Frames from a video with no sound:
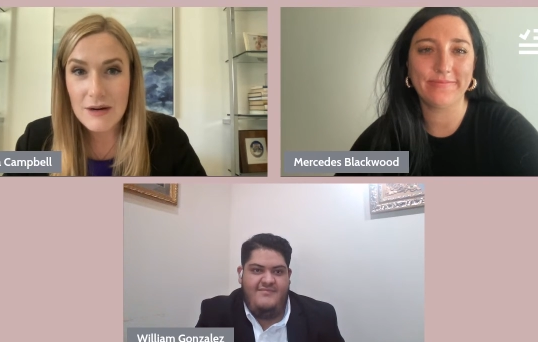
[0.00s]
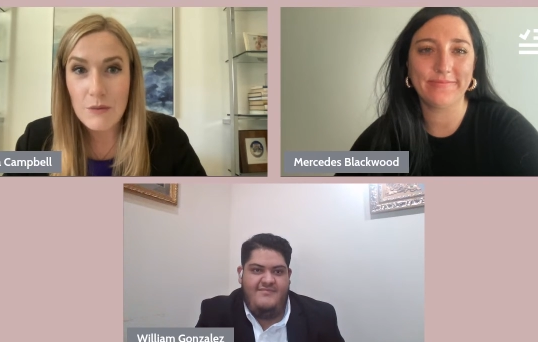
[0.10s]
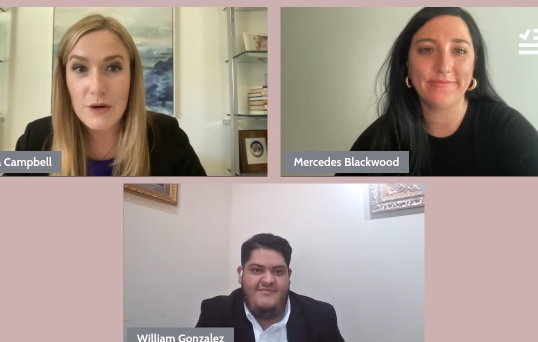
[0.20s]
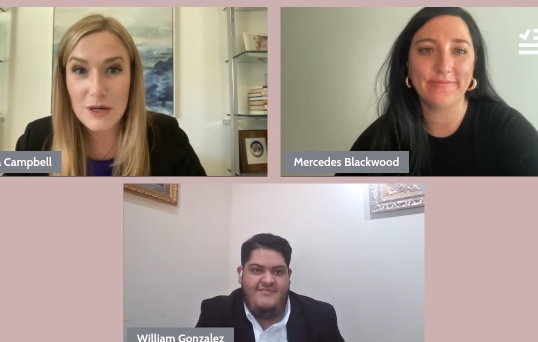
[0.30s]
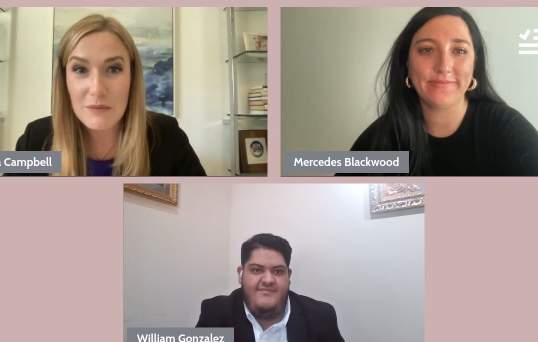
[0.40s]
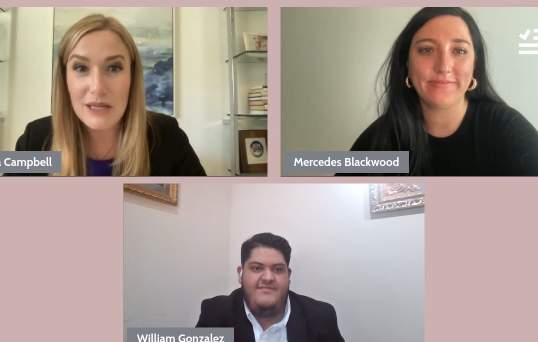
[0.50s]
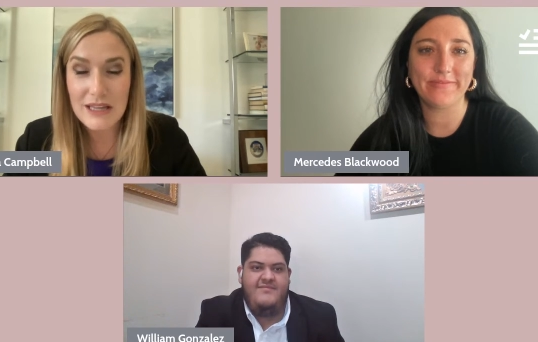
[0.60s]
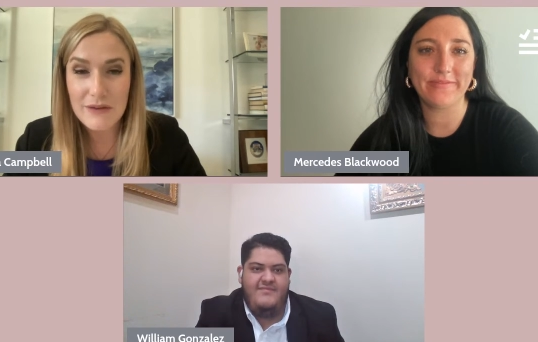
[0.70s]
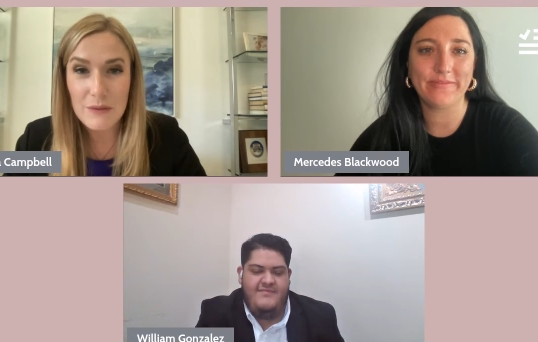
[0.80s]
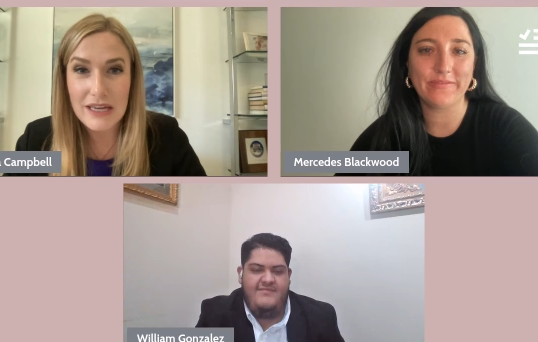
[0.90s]
Speaker 1: we're going to be
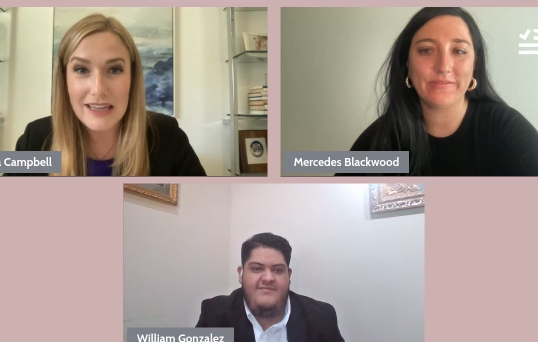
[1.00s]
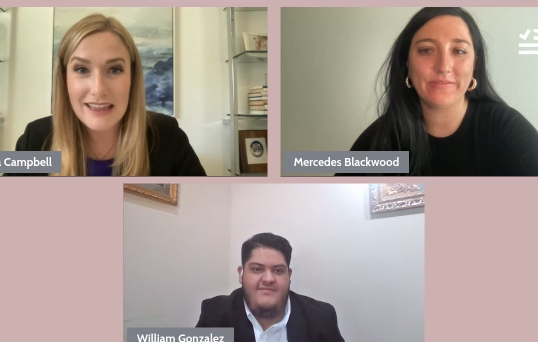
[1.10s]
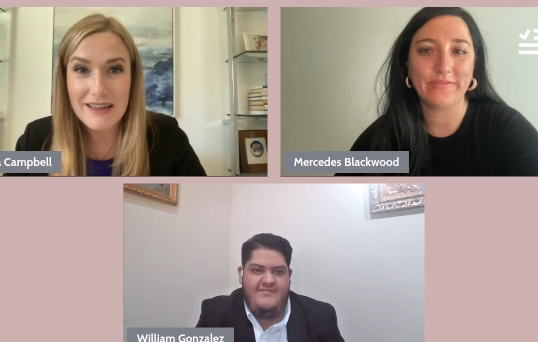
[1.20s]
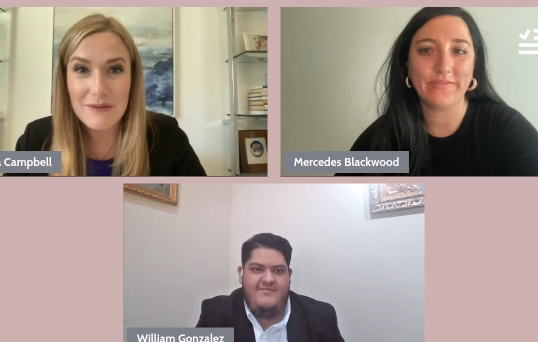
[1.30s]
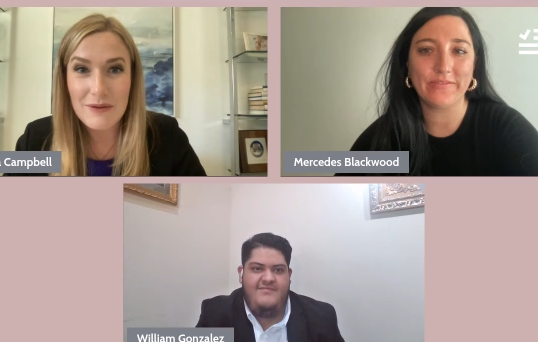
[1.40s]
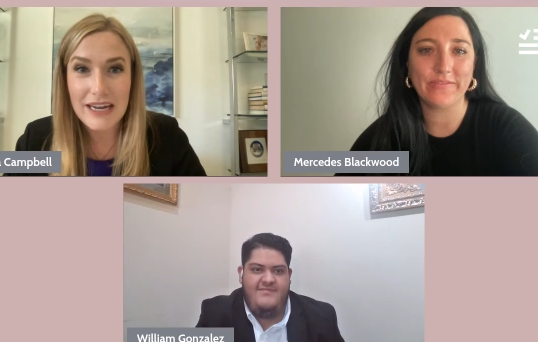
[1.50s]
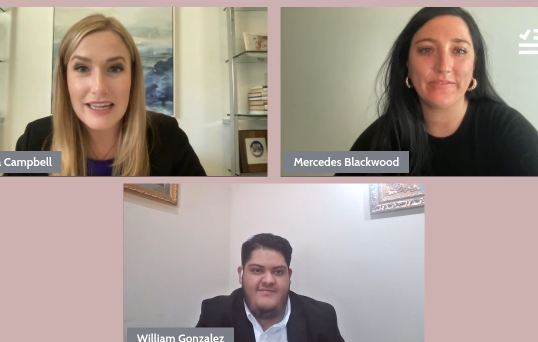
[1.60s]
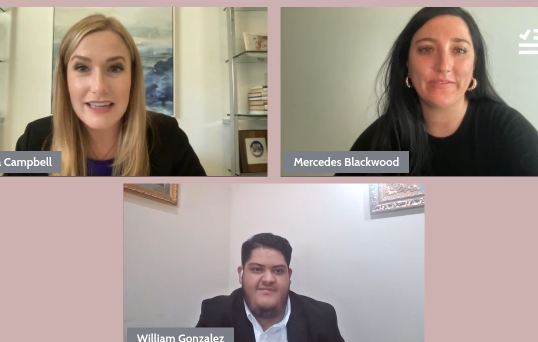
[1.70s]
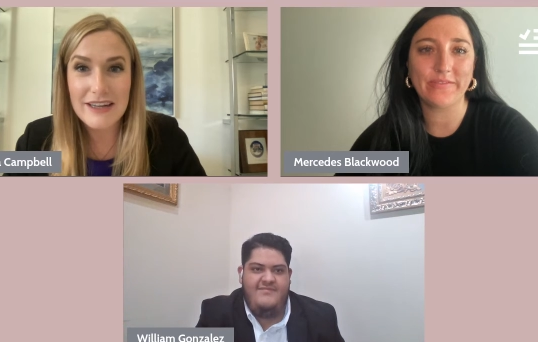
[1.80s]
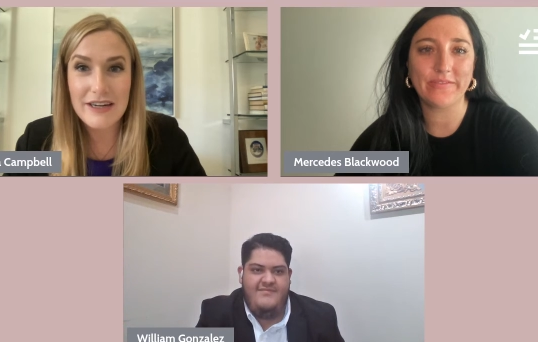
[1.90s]
living with,
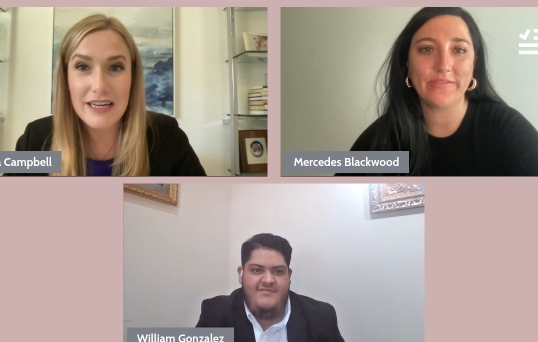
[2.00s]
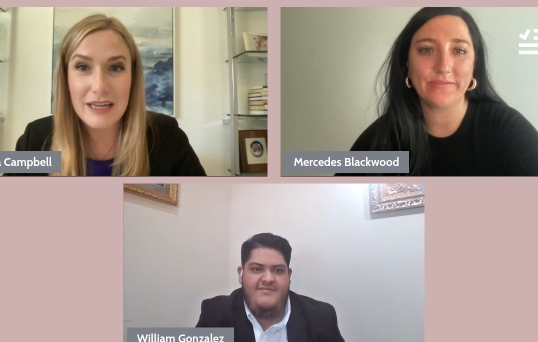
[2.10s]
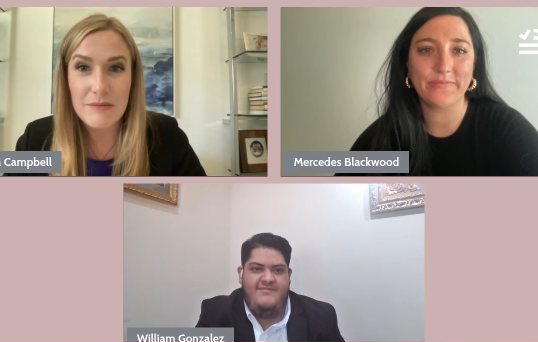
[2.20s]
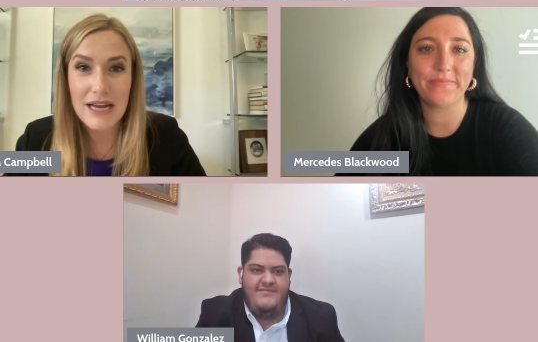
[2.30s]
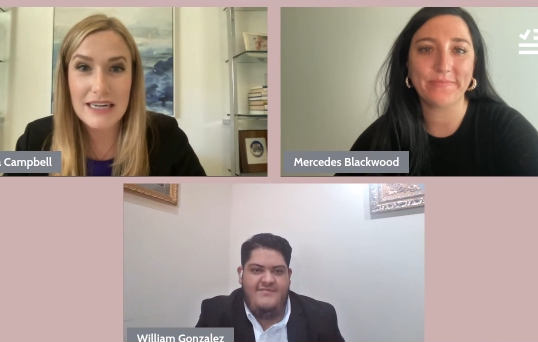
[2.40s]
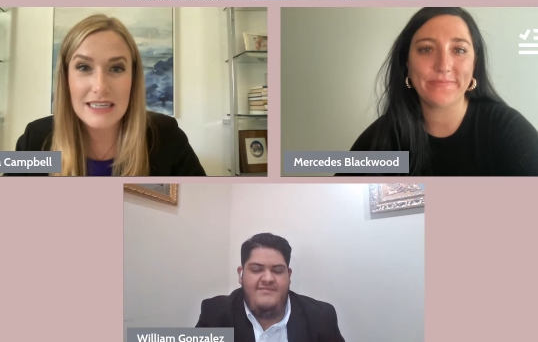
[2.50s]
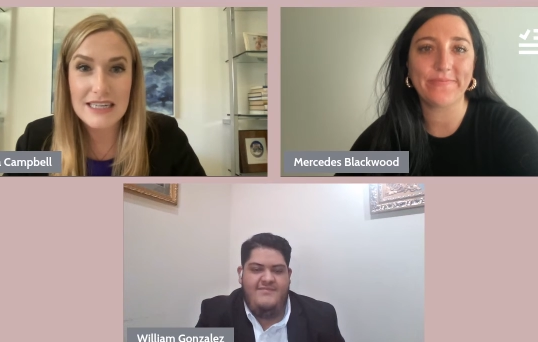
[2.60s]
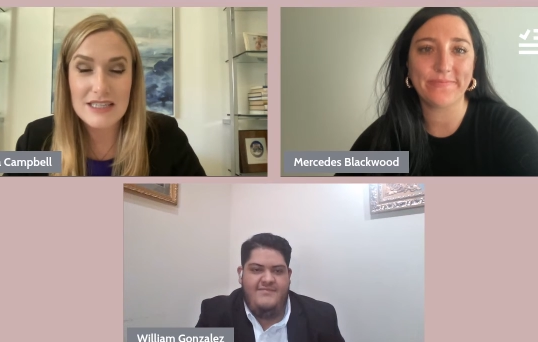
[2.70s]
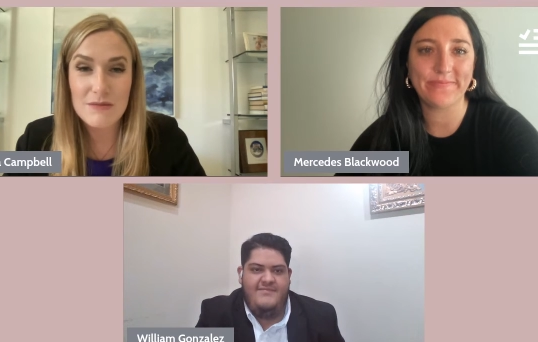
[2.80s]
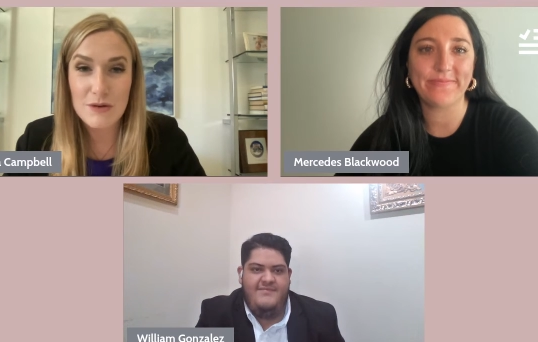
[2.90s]
right? They're going to impact
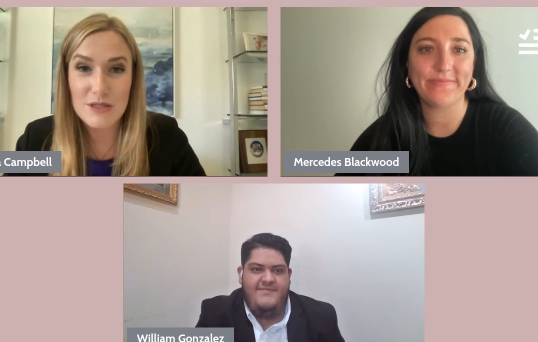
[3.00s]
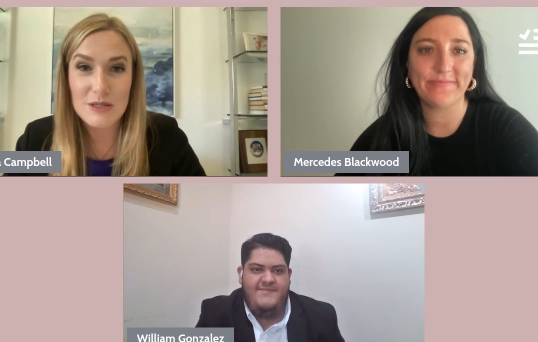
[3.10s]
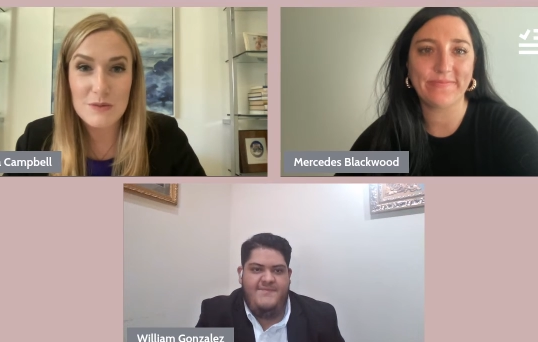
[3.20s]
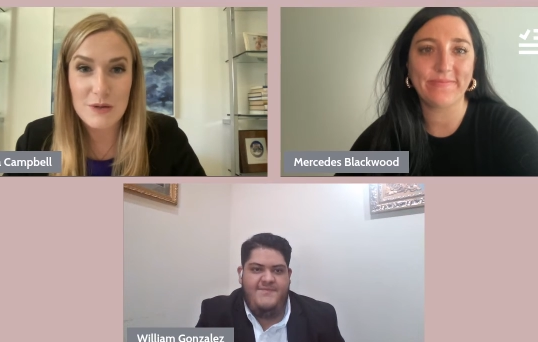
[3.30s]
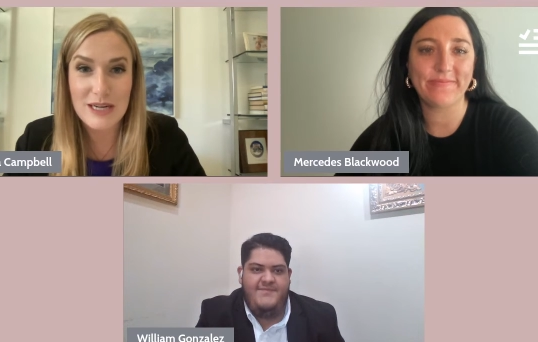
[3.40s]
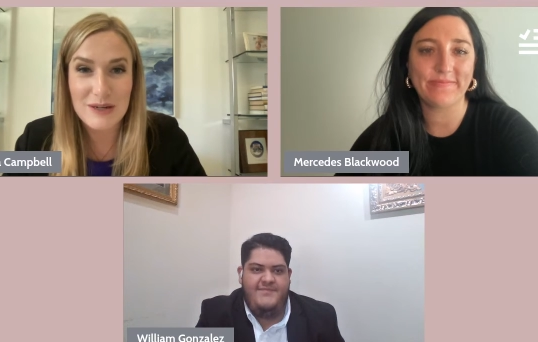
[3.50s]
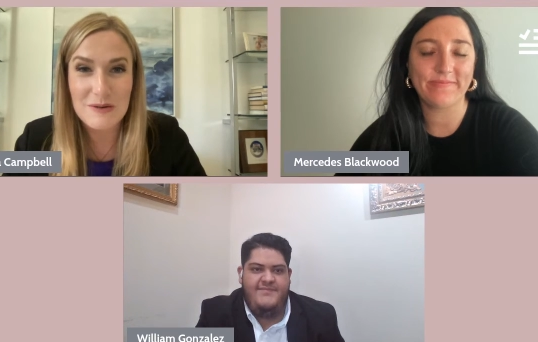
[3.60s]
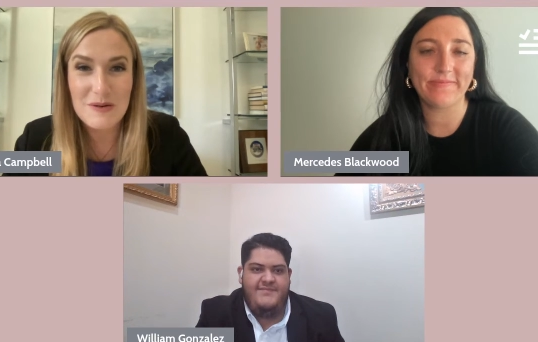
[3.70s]
us the most because we're